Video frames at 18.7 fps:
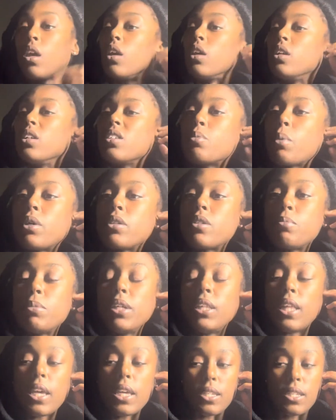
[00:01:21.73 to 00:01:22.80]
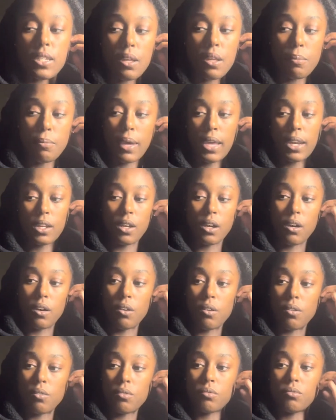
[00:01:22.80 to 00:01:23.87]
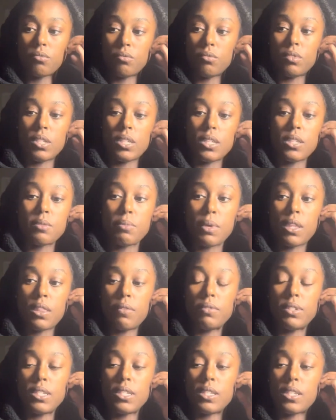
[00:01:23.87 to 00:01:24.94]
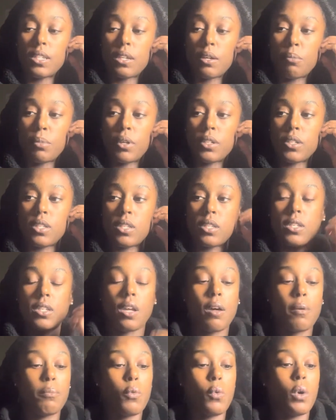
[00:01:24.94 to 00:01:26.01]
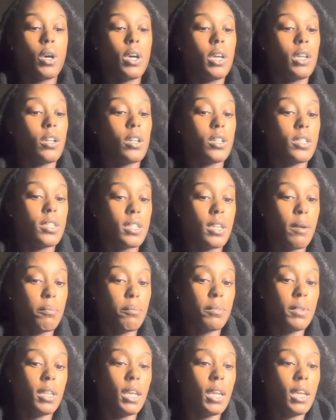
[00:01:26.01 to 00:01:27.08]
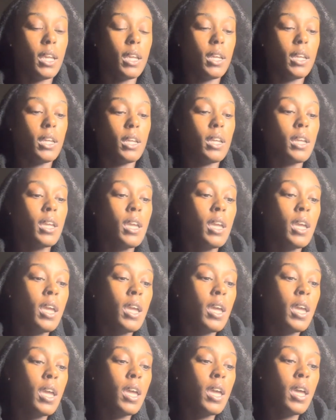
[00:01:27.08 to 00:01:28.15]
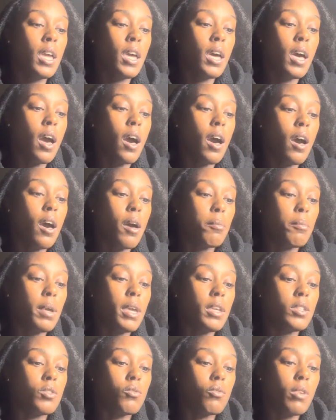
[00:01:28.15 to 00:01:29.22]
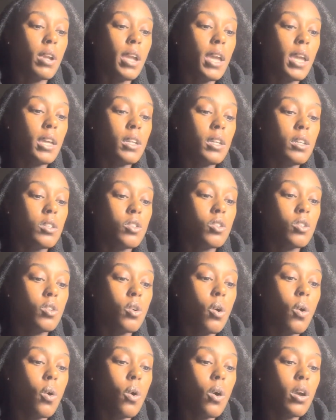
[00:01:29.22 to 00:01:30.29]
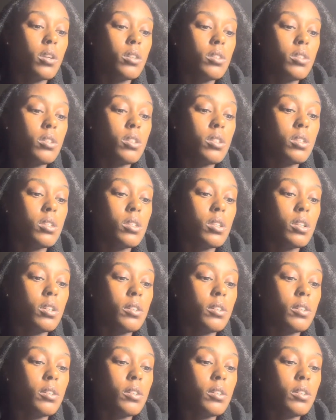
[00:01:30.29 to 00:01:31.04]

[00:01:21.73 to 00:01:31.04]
You're supposed to be letting somebody go this month of December. Someone or something has ran its course.